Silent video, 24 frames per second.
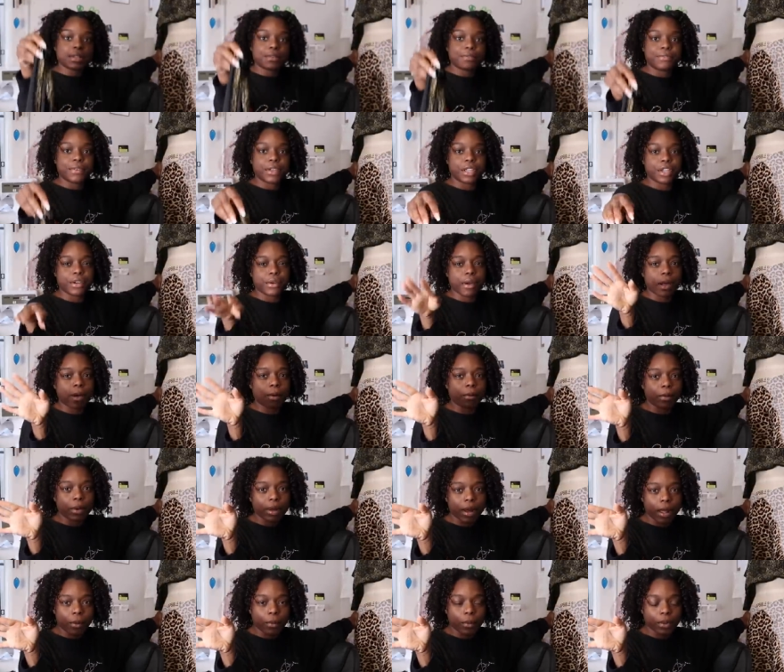to figure out
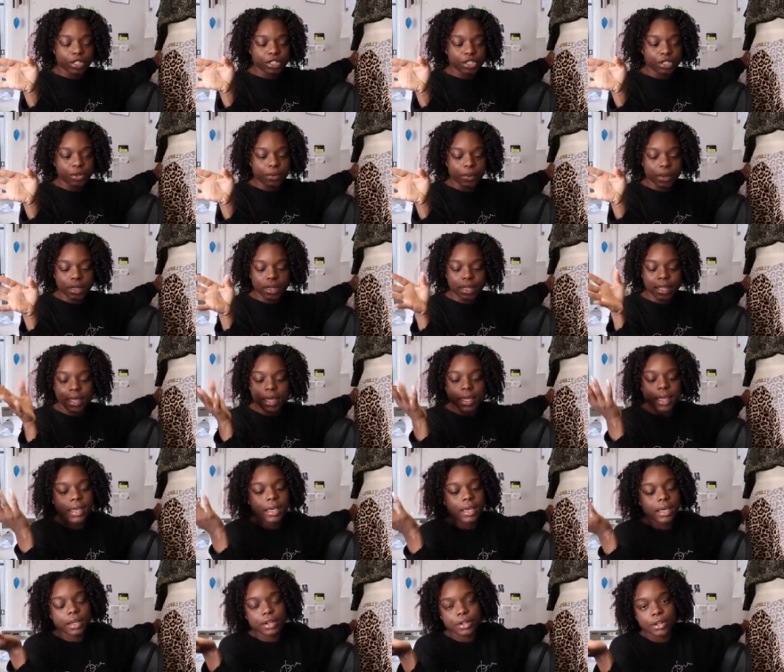what I want to do with it.
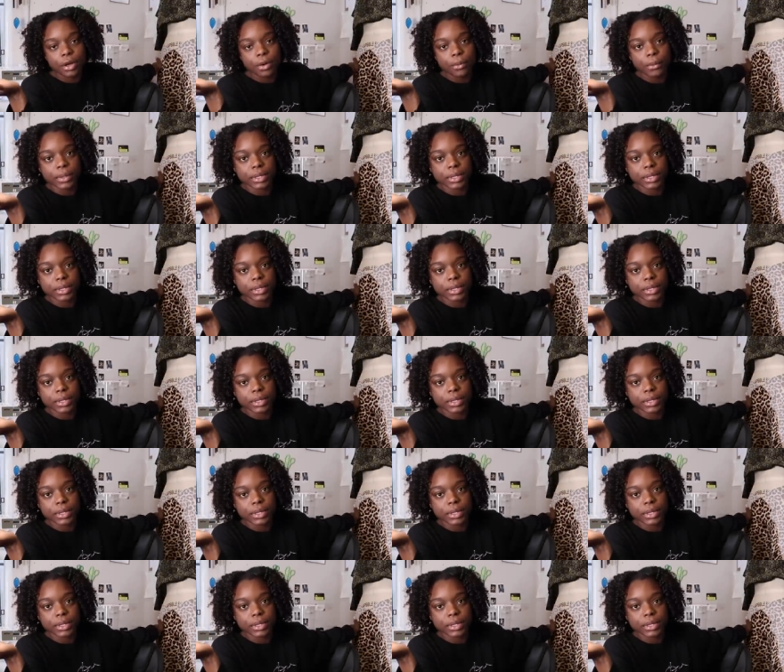It could go